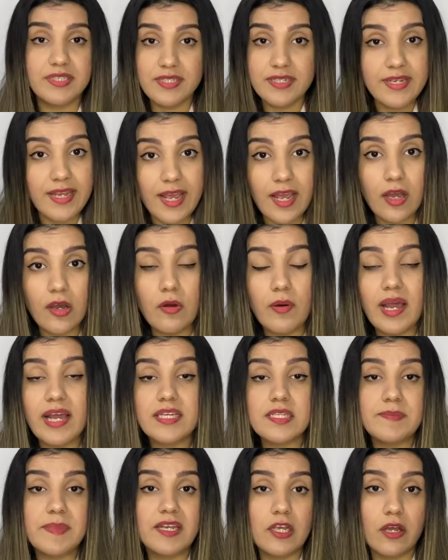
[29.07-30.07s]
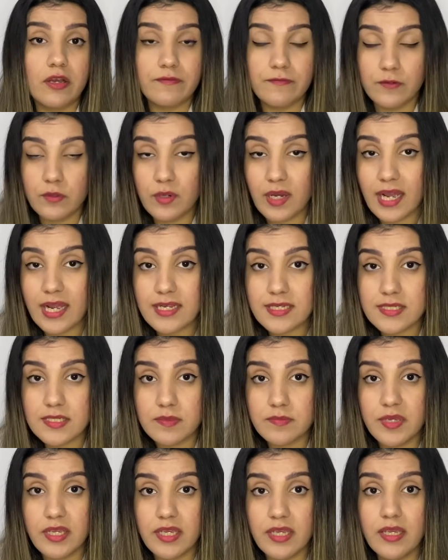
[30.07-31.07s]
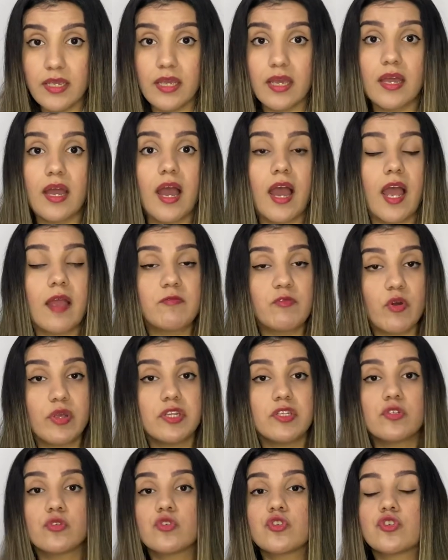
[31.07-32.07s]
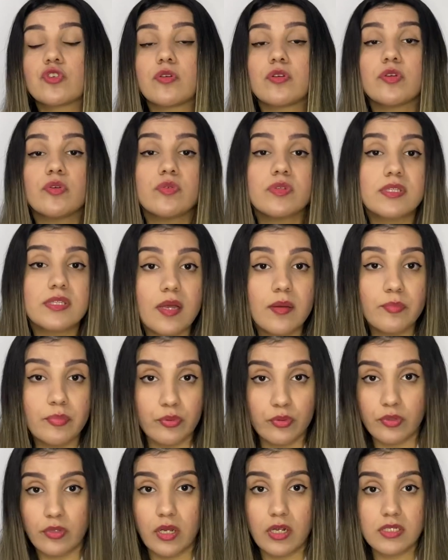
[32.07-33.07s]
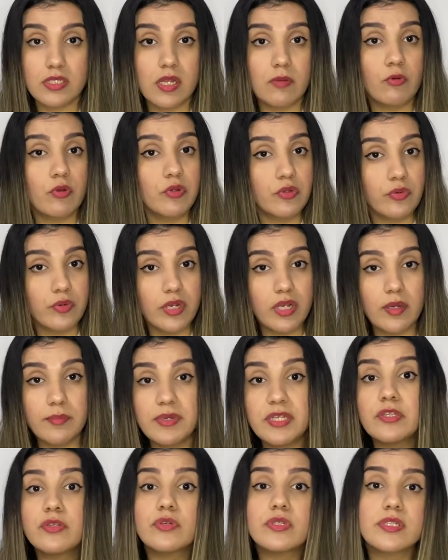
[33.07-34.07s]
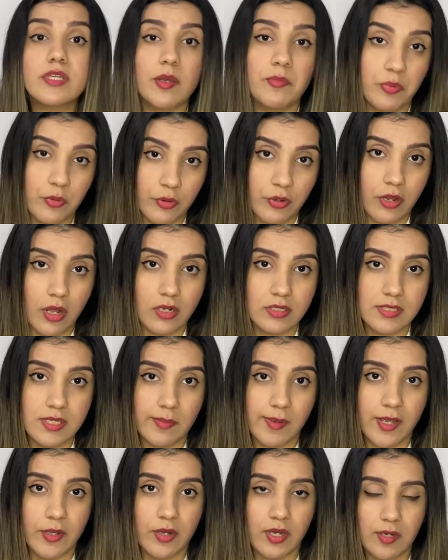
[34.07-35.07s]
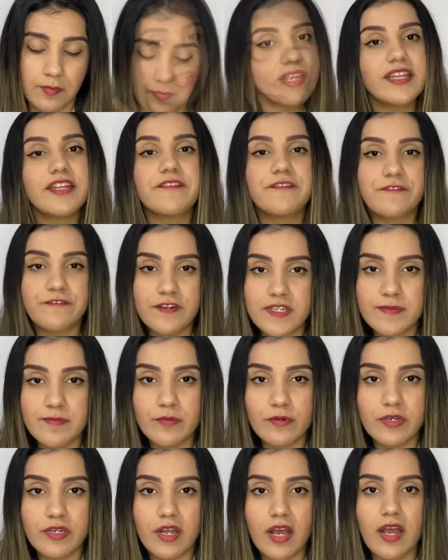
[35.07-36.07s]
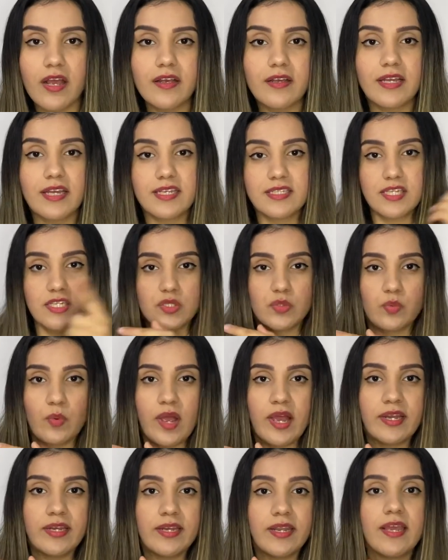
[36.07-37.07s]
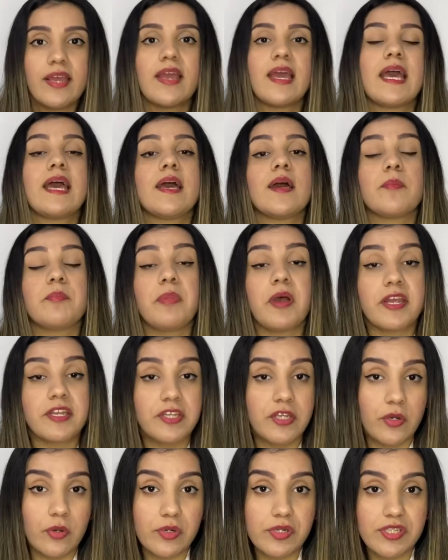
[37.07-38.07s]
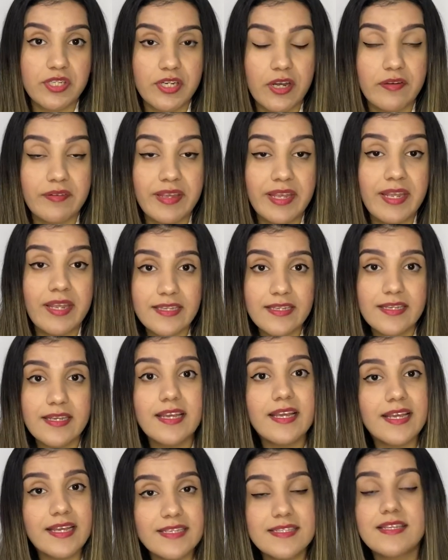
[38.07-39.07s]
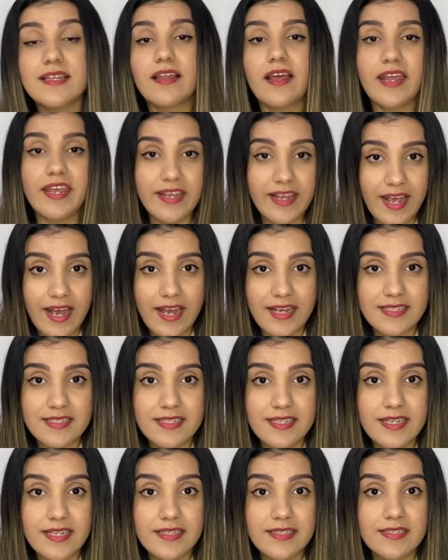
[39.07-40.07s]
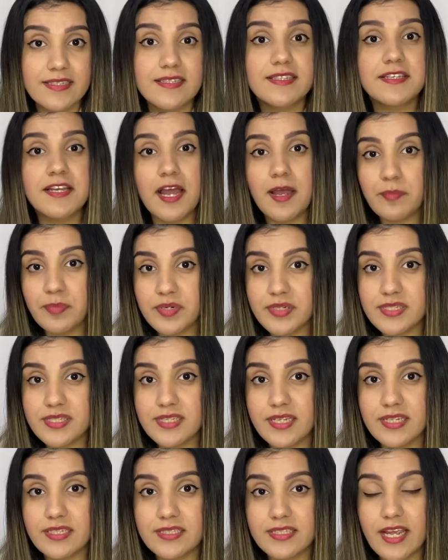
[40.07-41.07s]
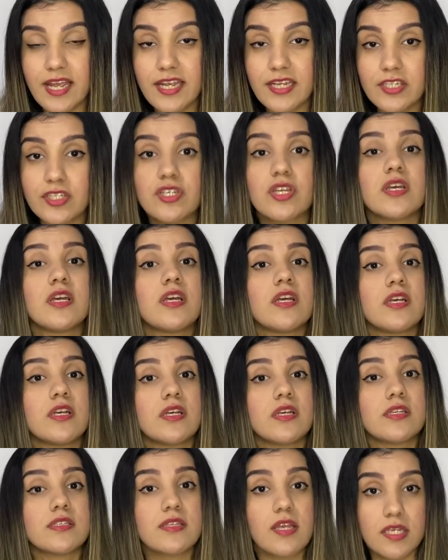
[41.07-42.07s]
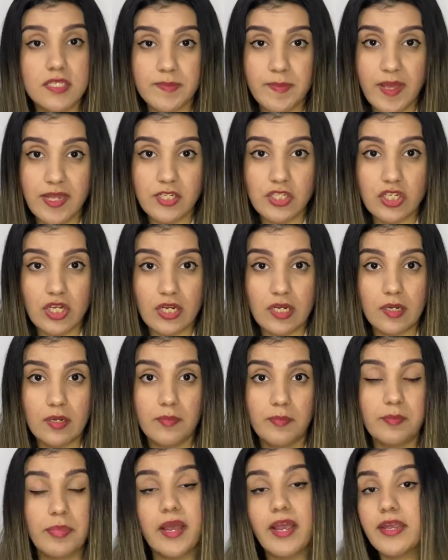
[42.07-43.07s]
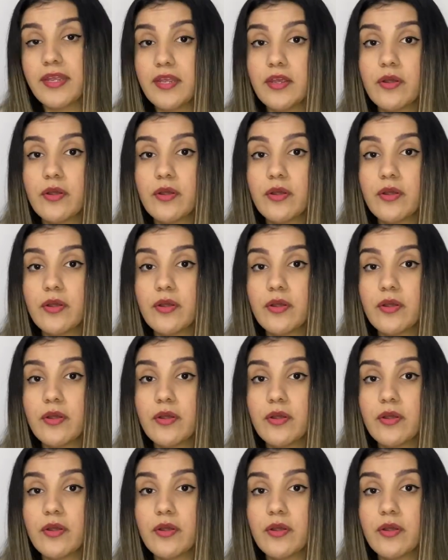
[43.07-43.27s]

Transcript: now, as many of you asked me, I'm going to show you some products. I'm going to recommend you some products about it. The first product is this one by The Ordinary. Azelaic acid, 10 percentage, suspension by The